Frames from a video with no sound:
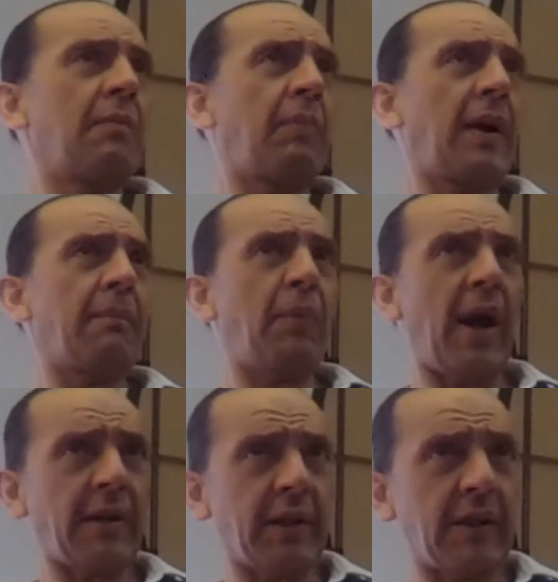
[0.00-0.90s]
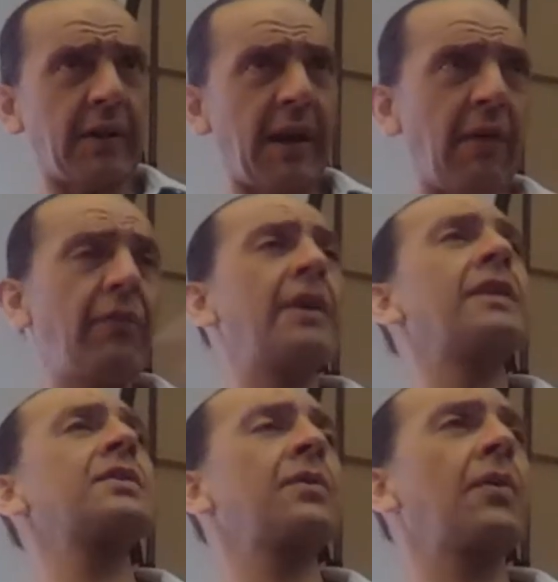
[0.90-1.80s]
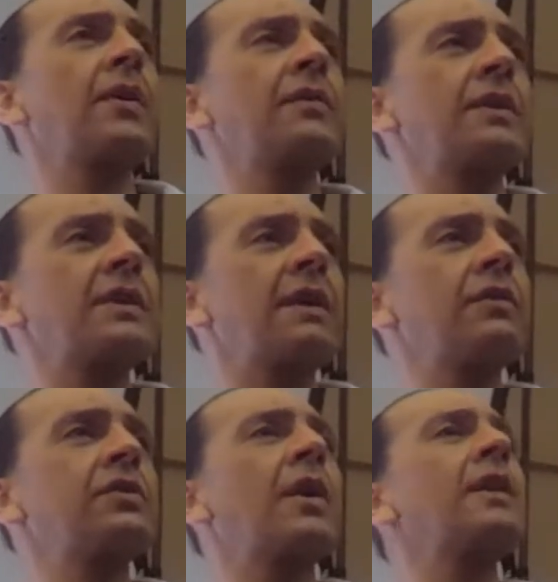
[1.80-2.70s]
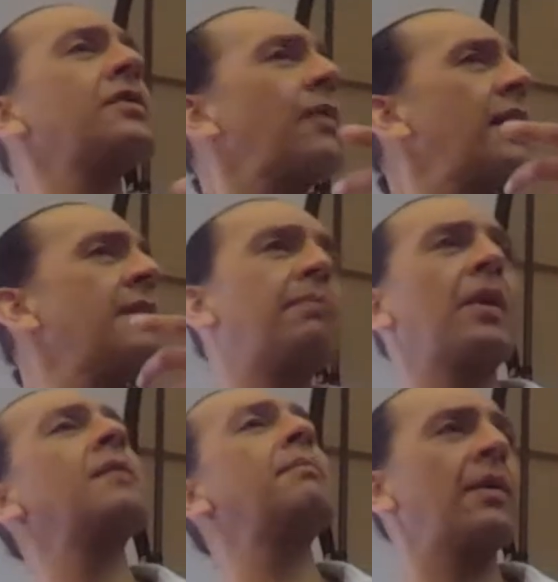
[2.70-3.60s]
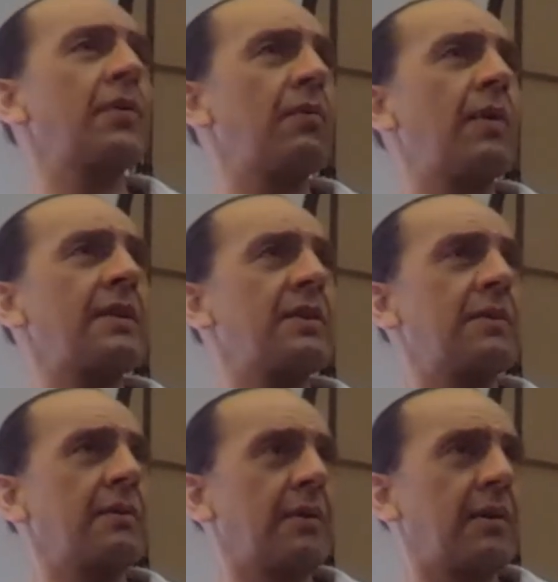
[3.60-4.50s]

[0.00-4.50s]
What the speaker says: by practically every historian that's ever tried to write a book about the West,